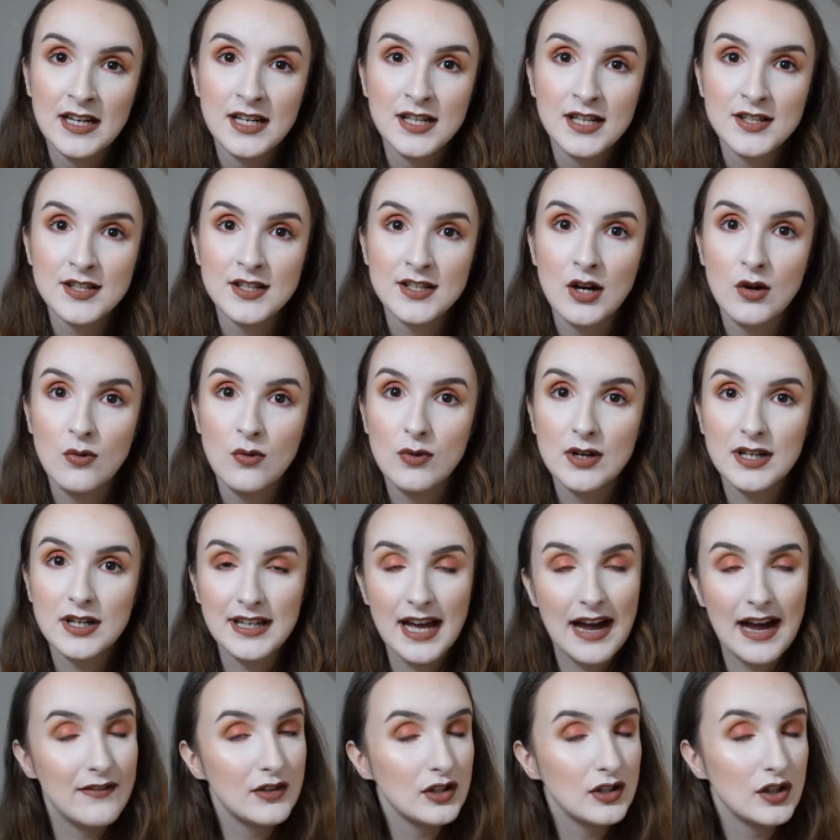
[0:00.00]
So we're going to
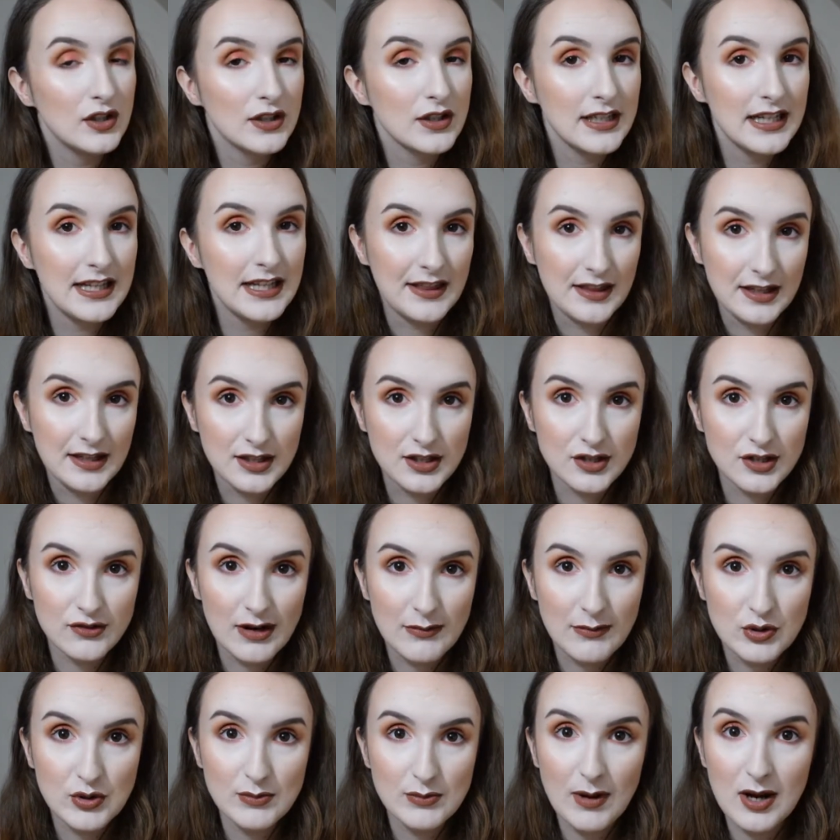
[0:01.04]
have a look in the
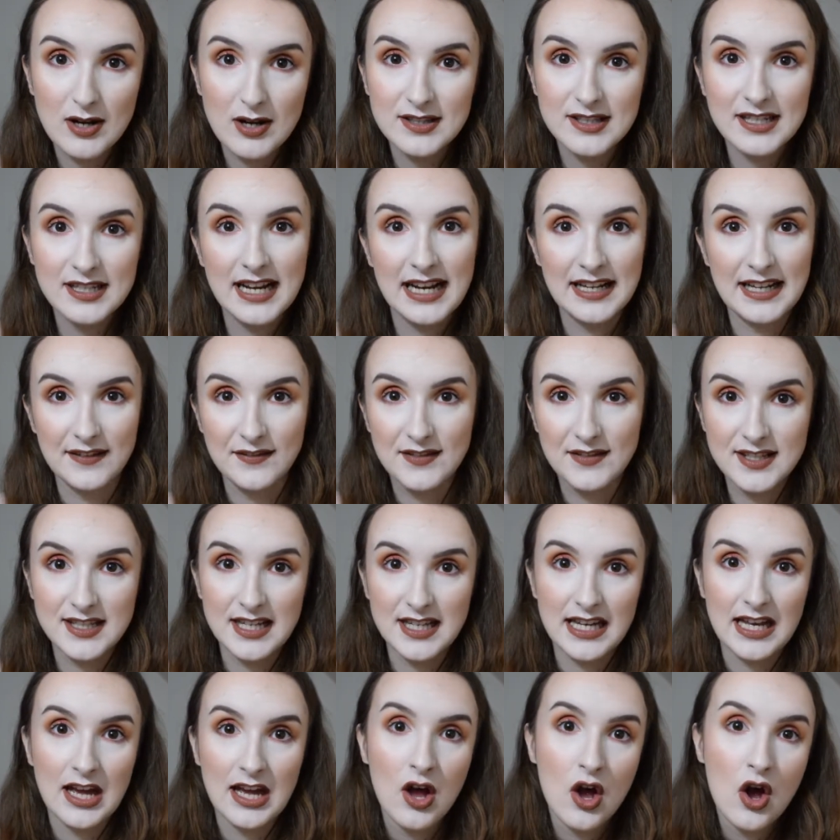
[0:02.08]
description box to kind of
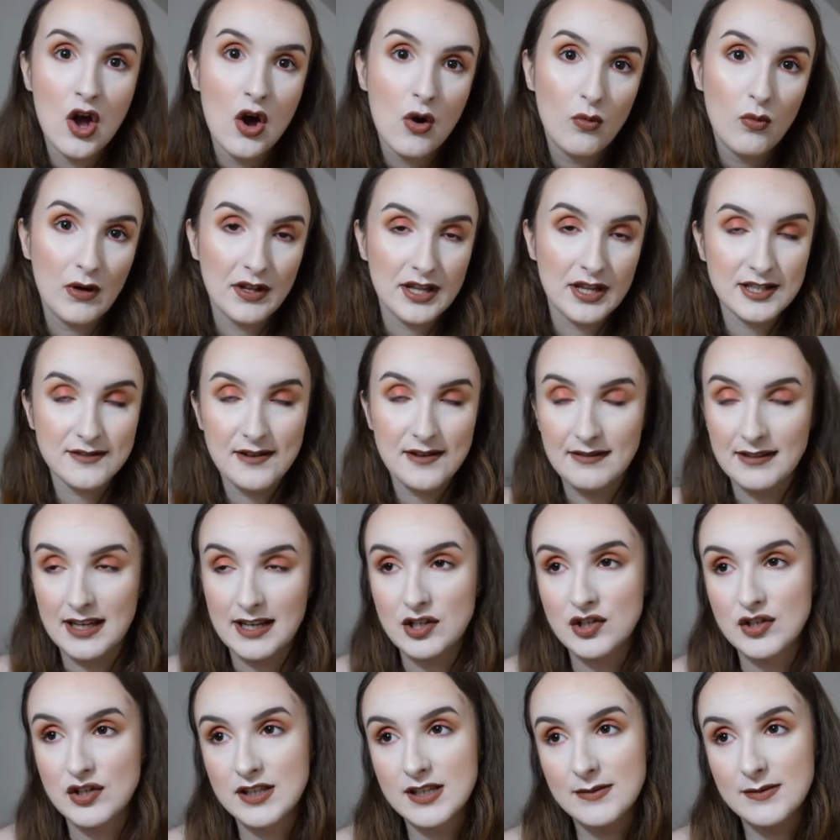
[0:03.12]
see what this
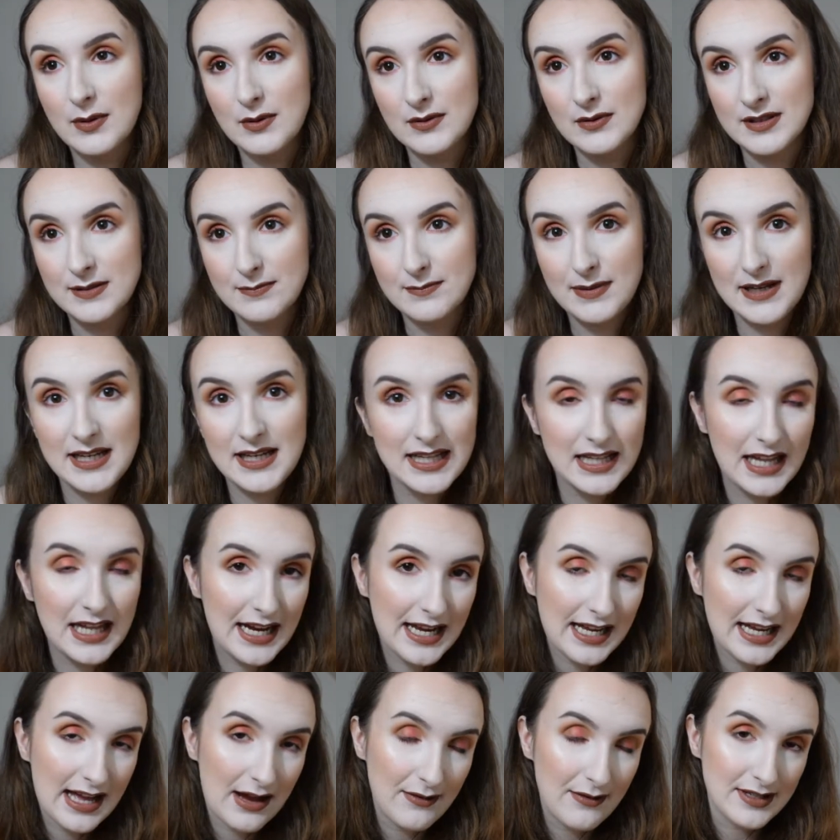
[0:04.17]
foundation is supposed to be
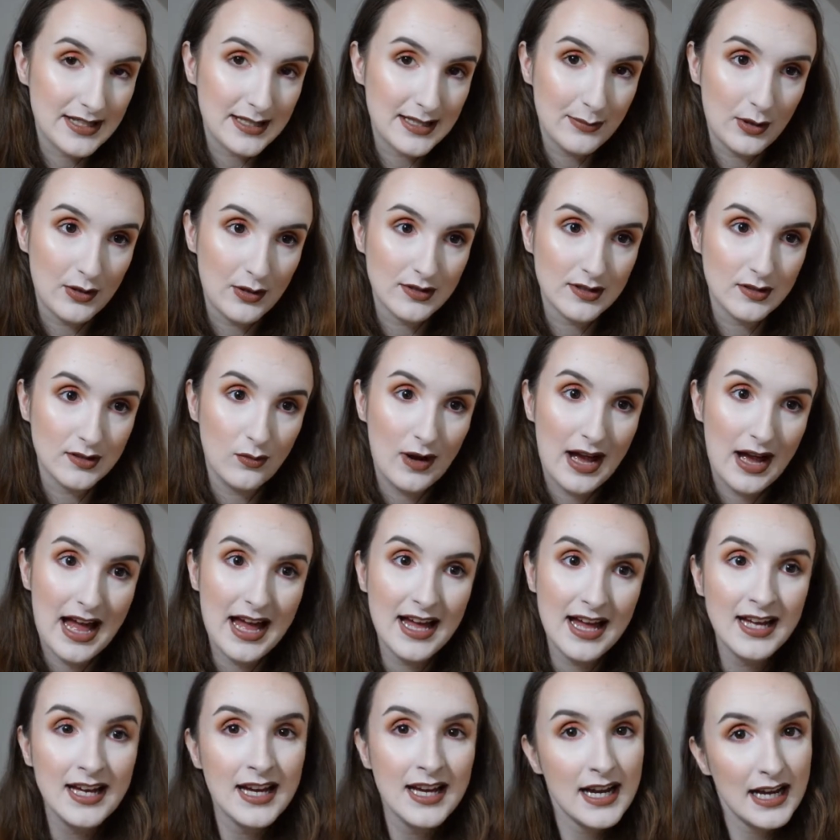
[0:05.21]
like, how it's supposed to
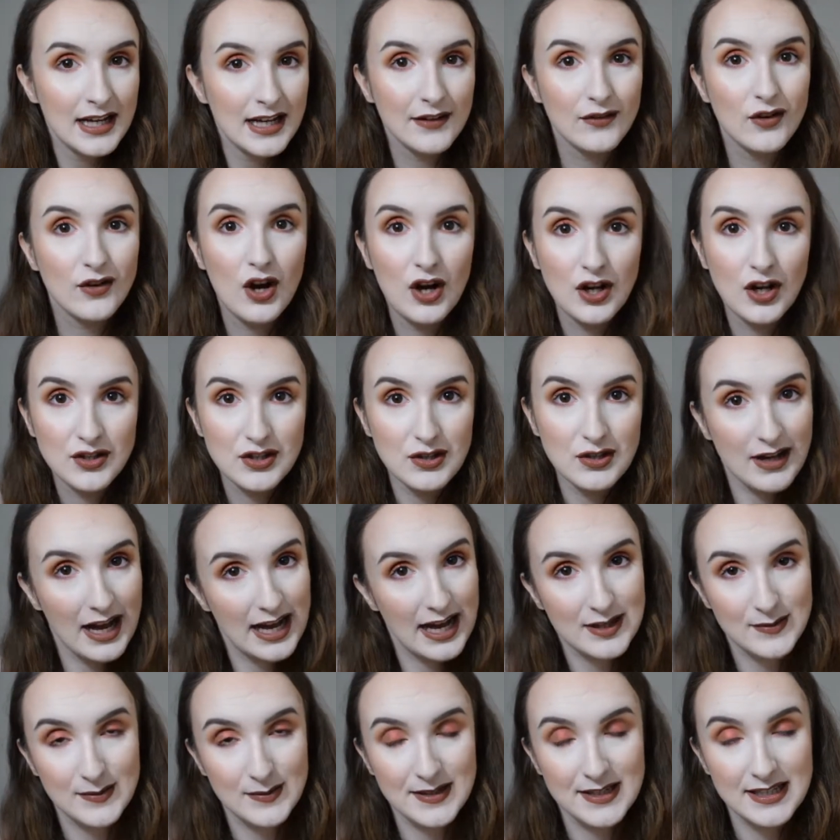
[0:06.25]
wear. And of course you
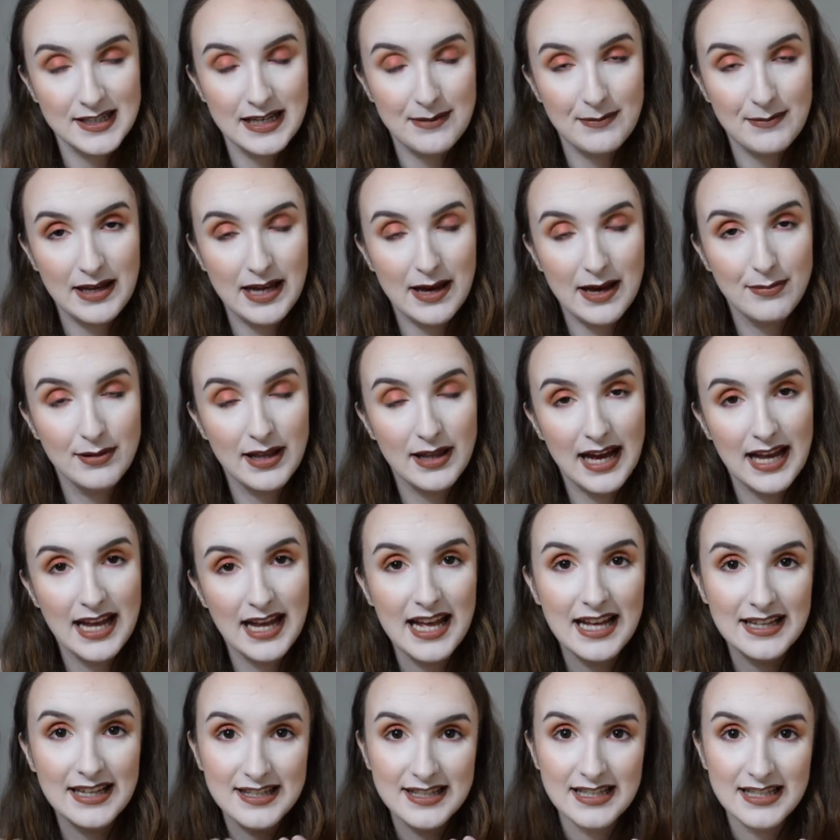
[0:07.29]
guys will see me apply
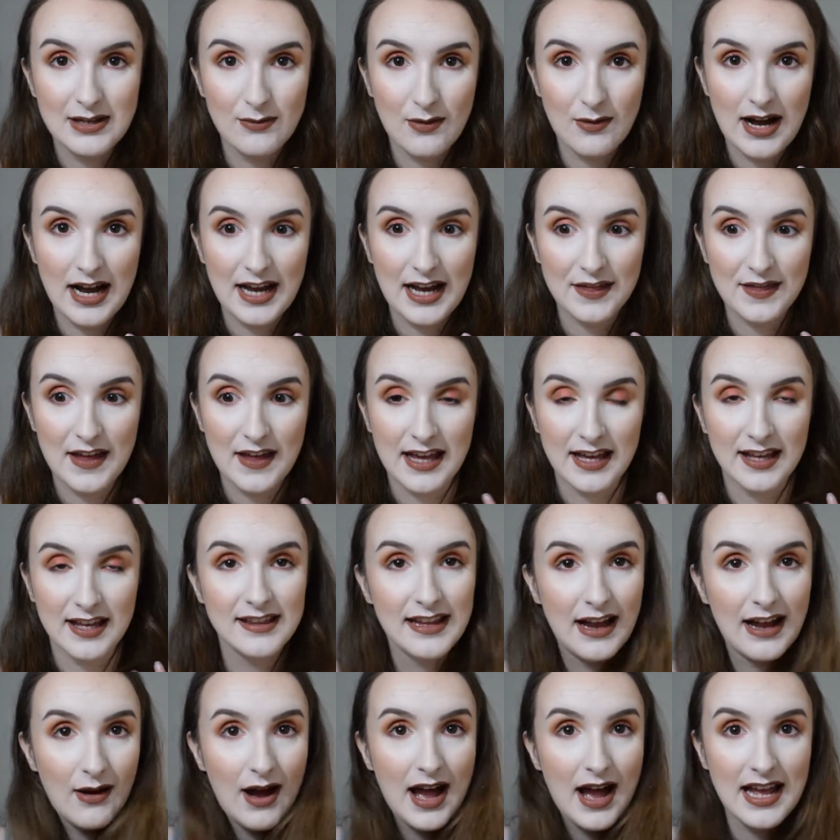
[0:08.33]
it and see what I think.
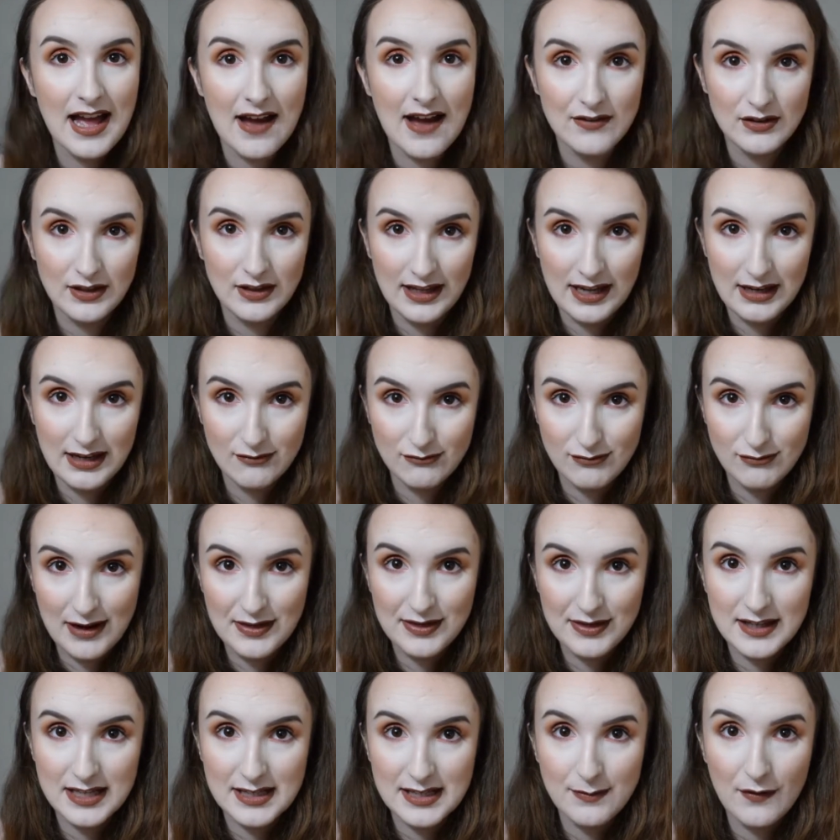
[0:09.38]
Now I haven't like
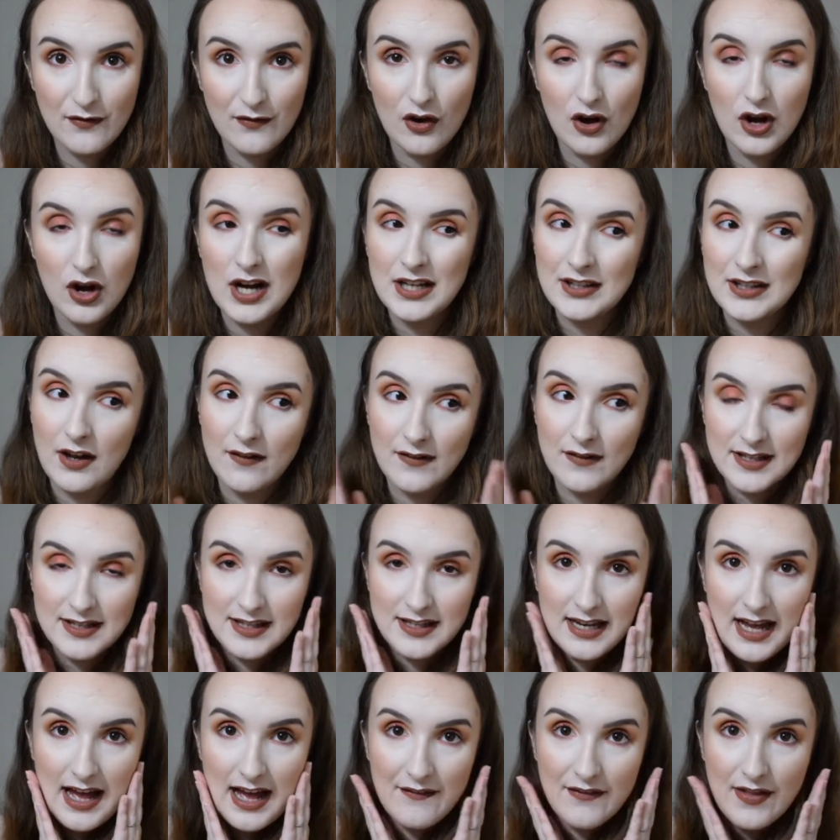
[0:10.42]
read this before, and
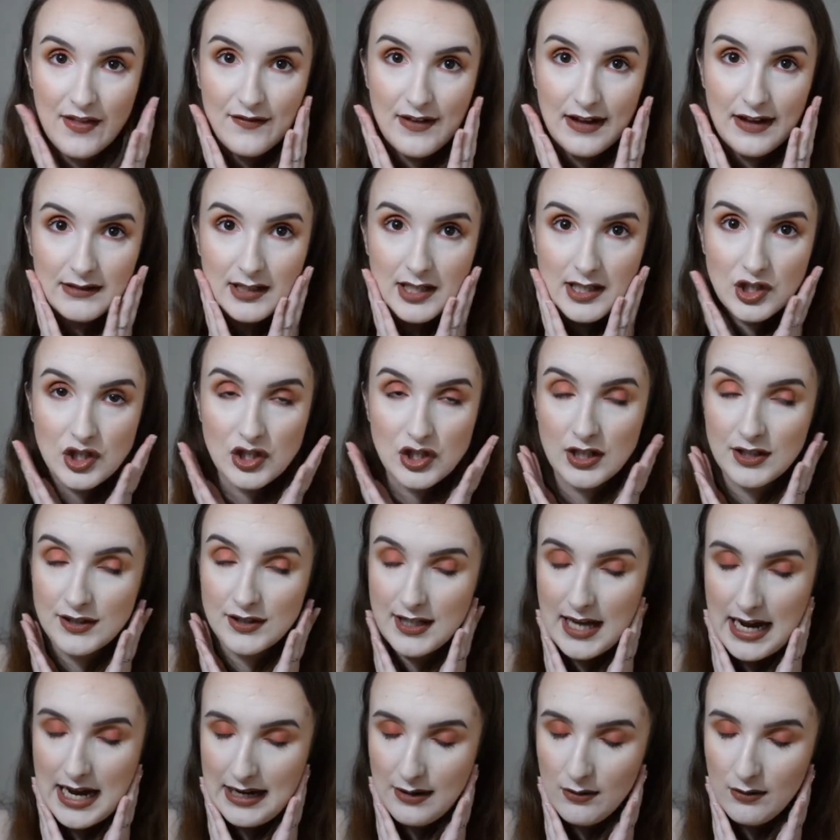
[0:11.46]
obviously I have the foundation on
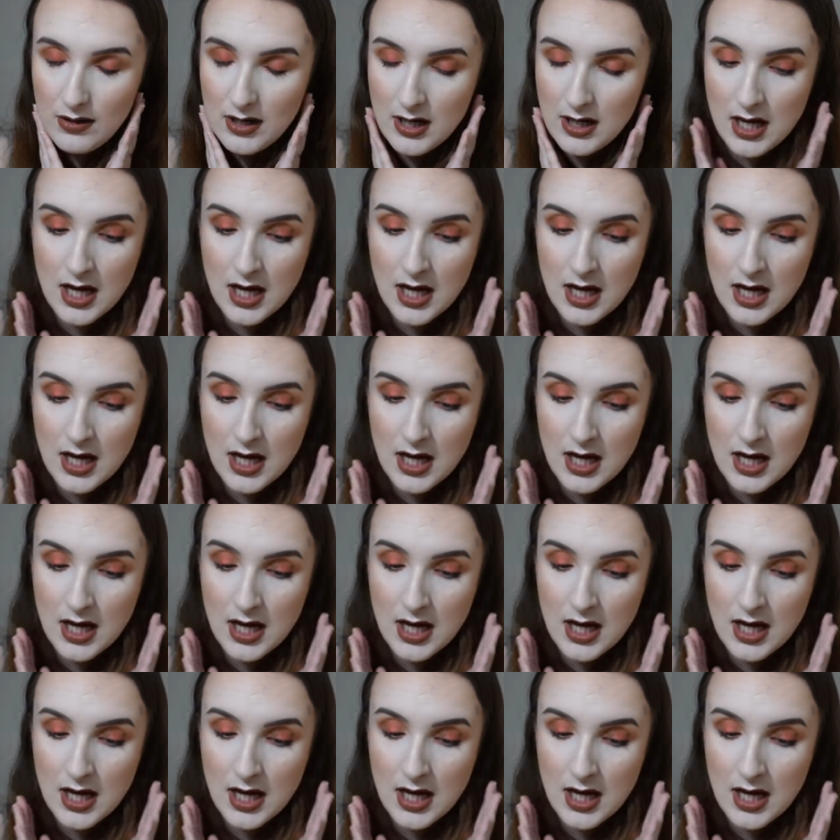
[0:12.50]
now.